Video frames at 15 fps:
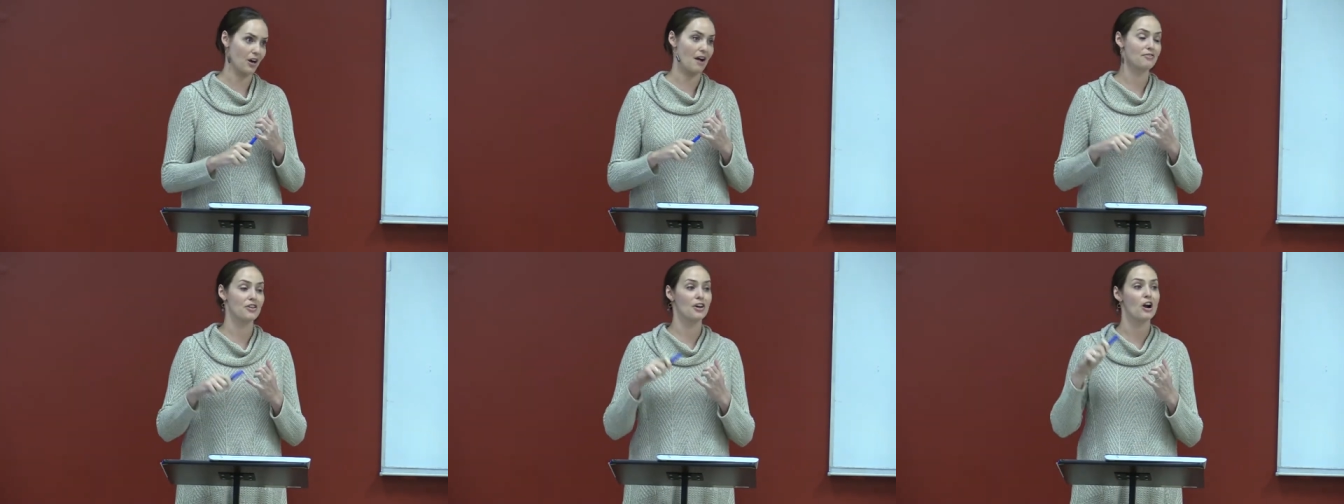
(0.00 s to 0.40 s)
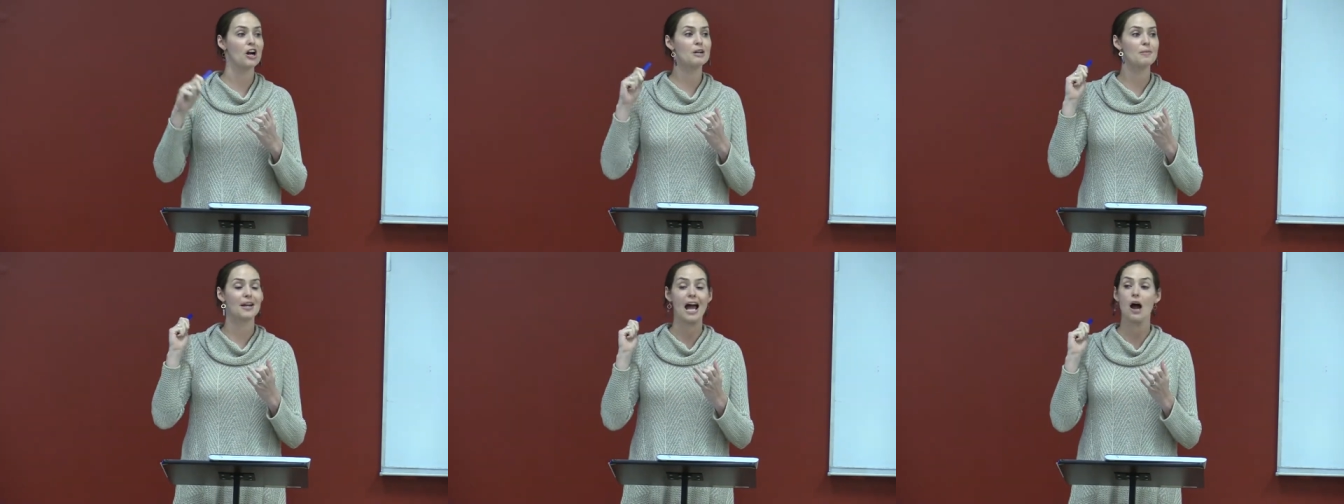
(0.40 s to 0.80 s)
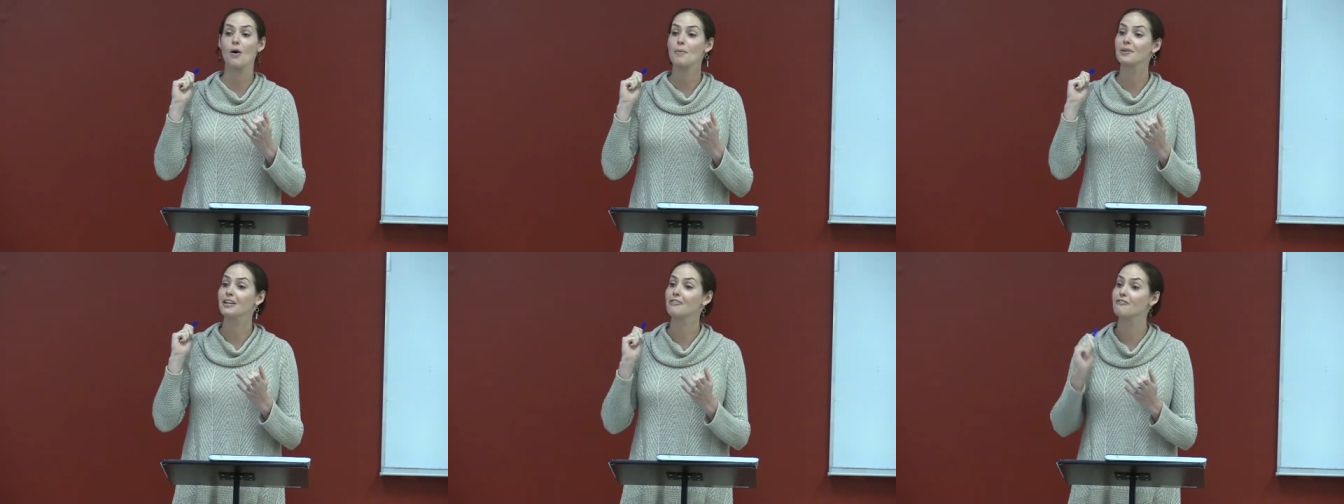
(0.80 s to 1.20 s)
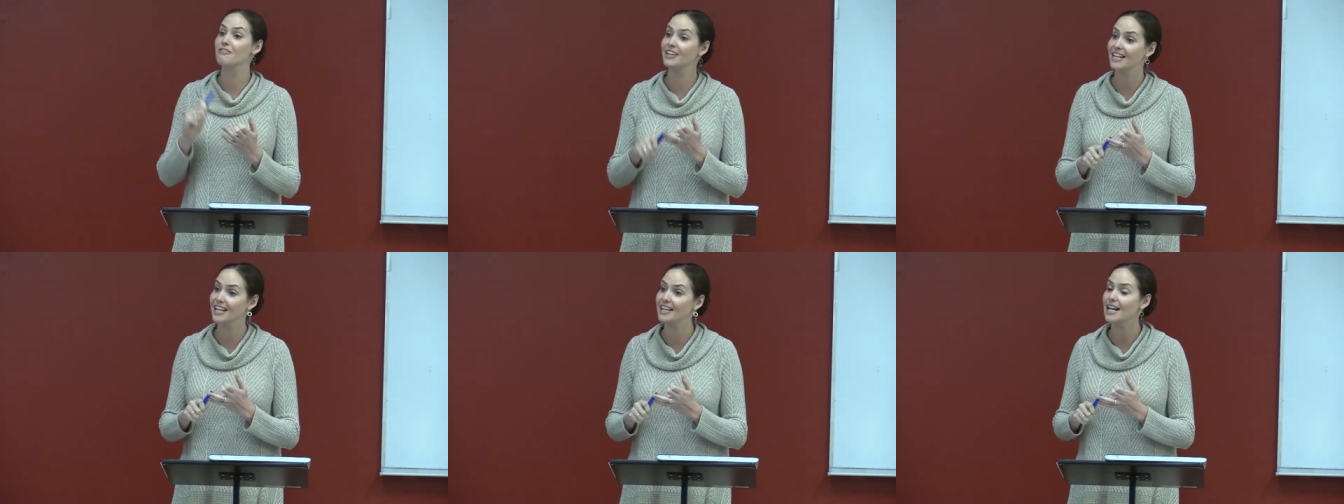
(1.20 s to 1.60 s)
I thought hard about how I'm going to
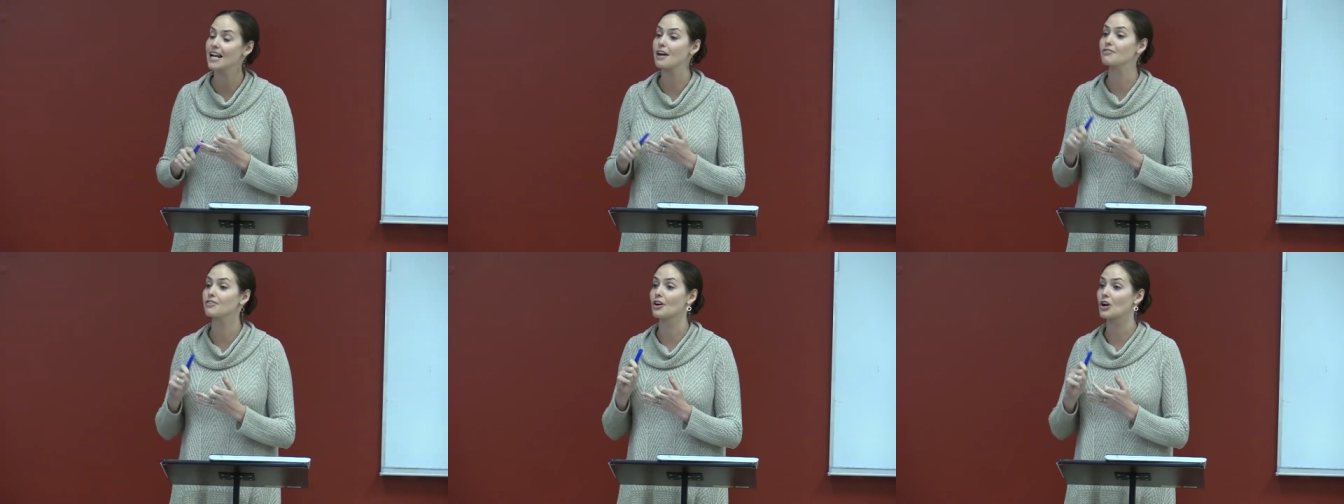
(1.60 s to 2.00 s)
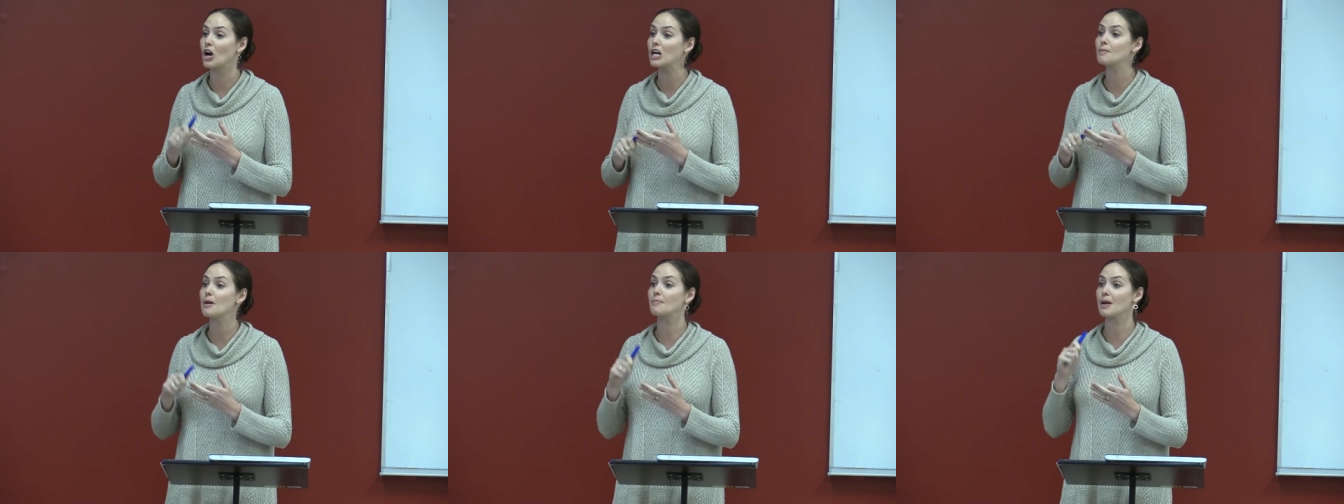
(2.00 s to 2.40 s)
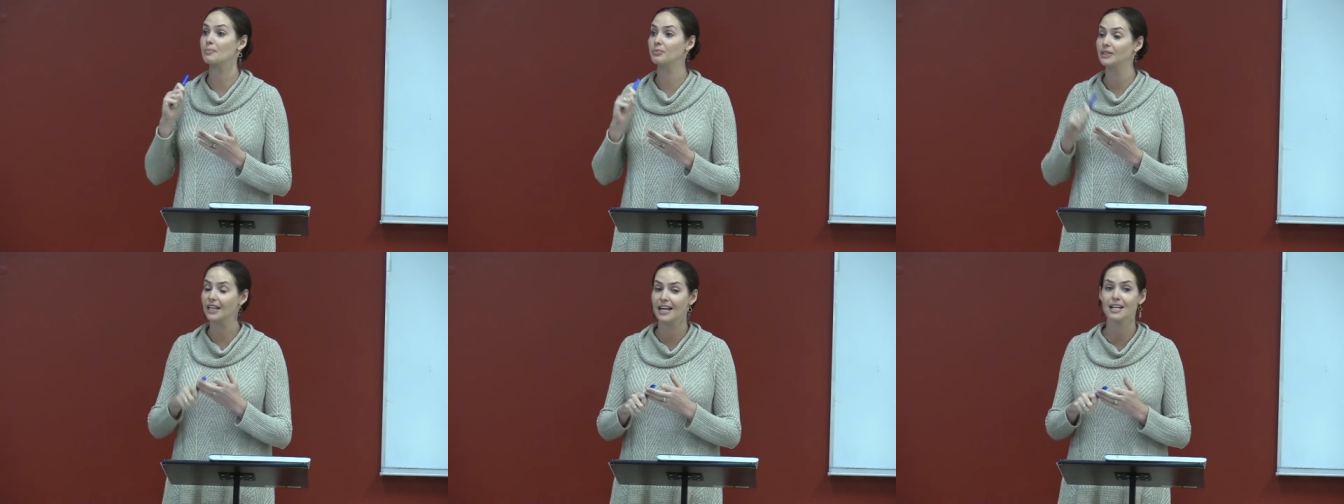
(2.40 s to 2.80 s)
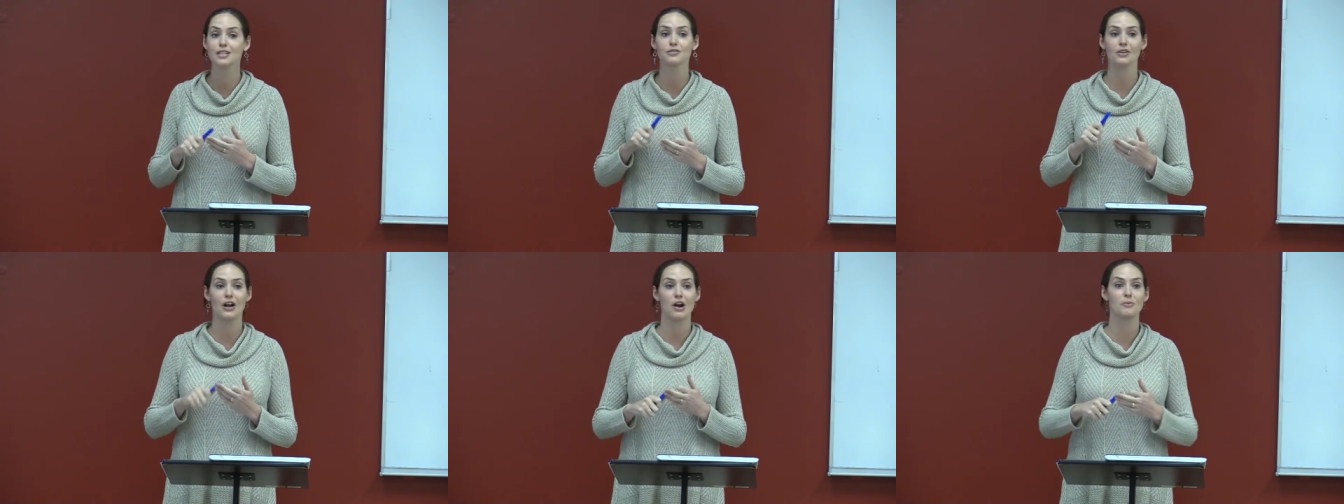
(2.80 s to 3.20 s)
fit in, and I thought hard about my
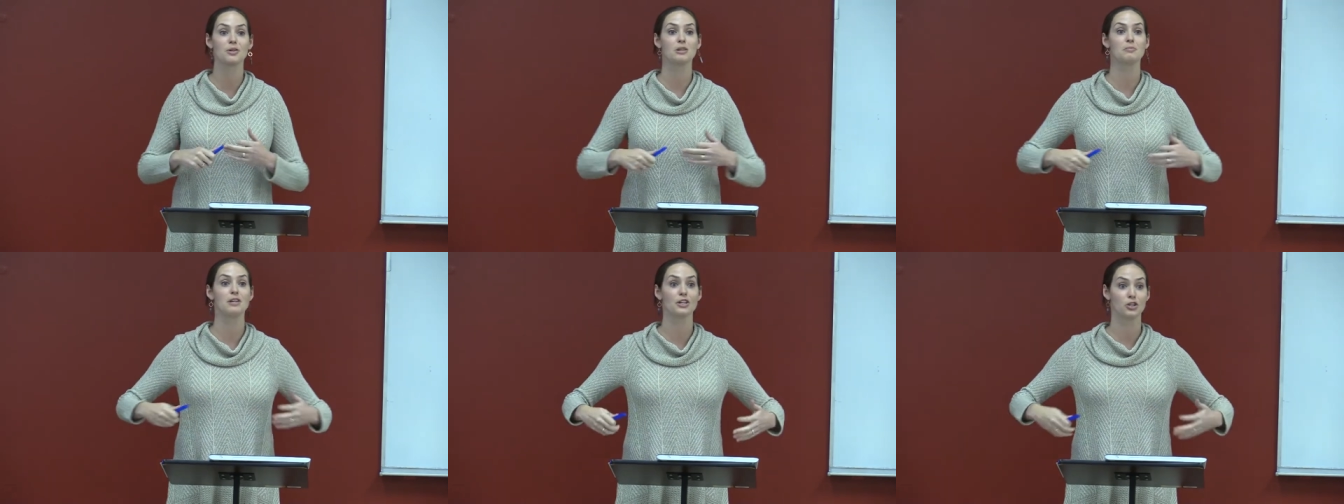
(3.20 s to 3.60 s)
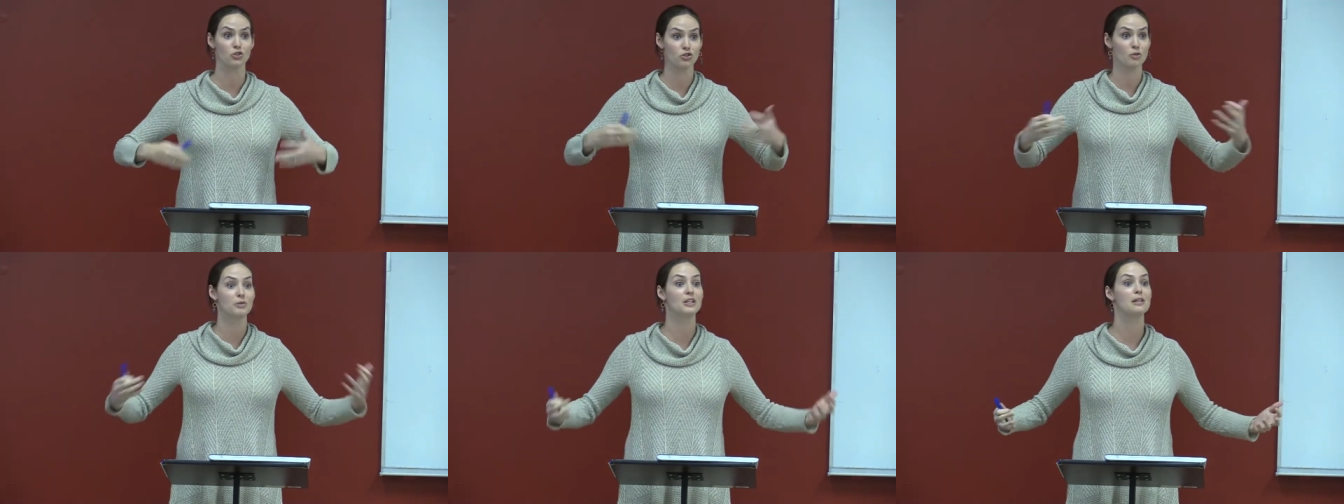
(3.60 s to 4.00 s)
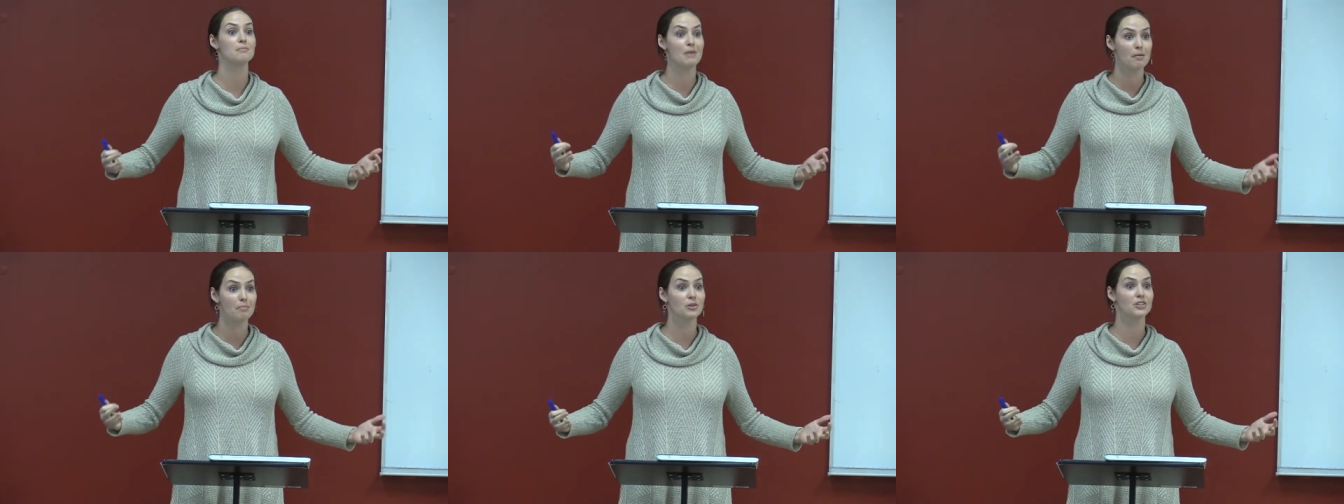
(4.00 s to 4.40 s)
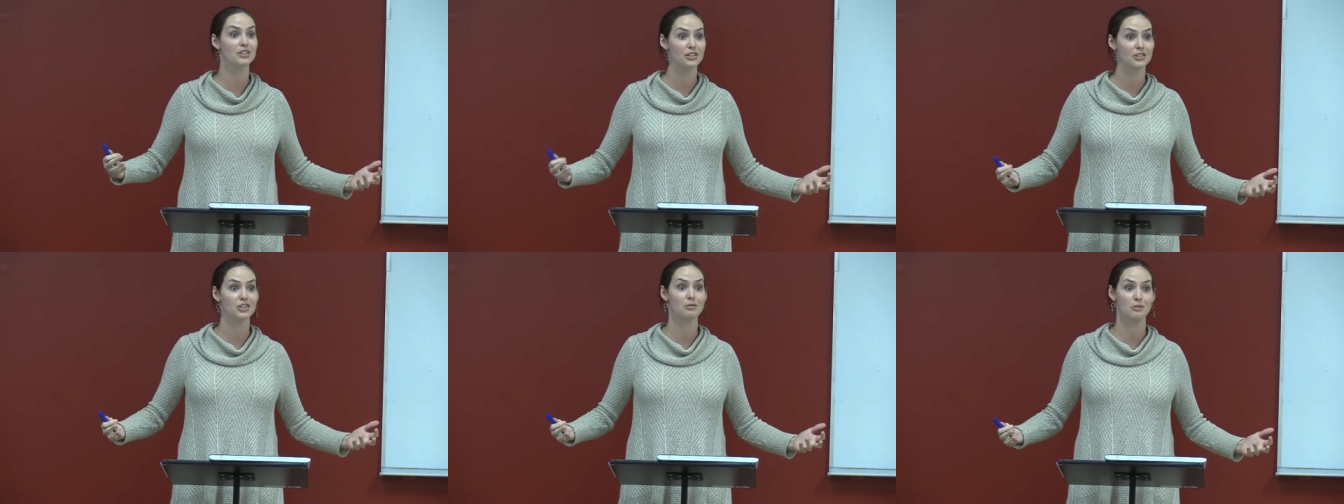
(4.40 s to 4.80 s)
plans for how I'm going to be a contributing member to
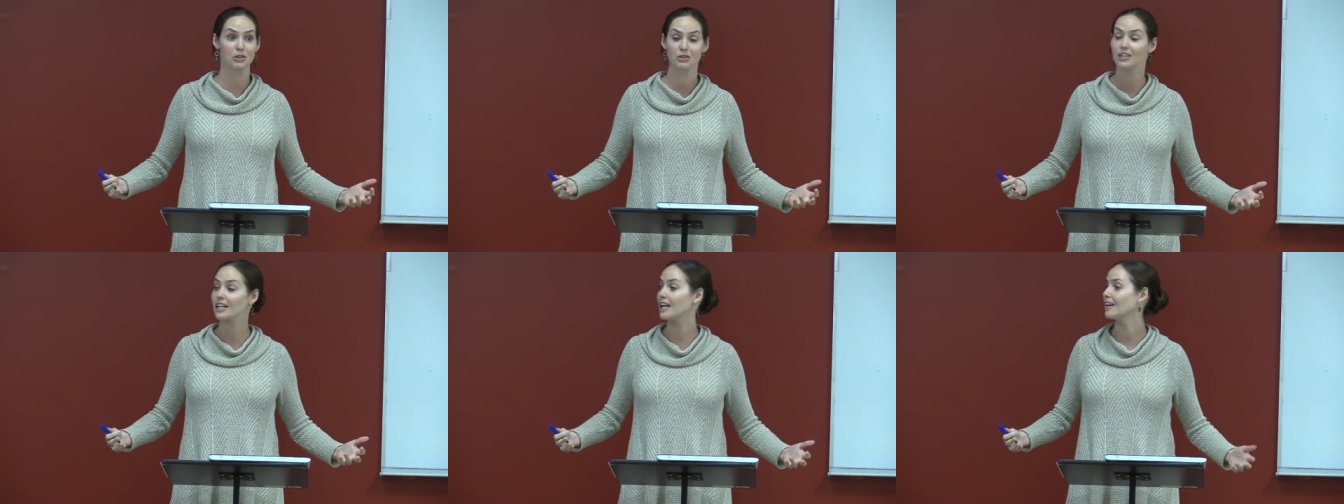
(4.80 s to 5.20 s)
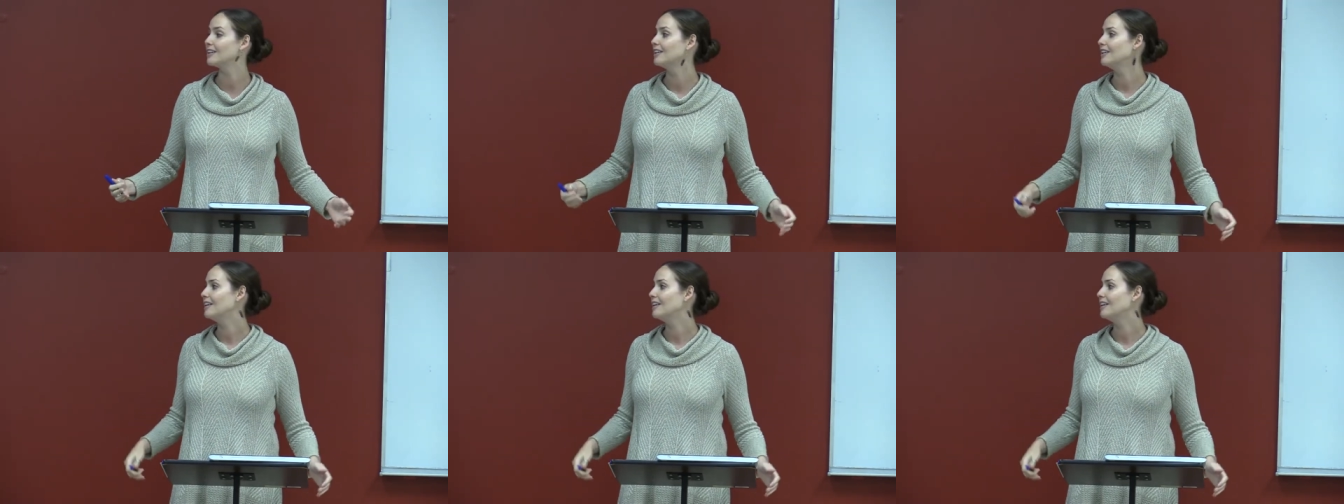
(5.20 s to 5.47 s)
this community.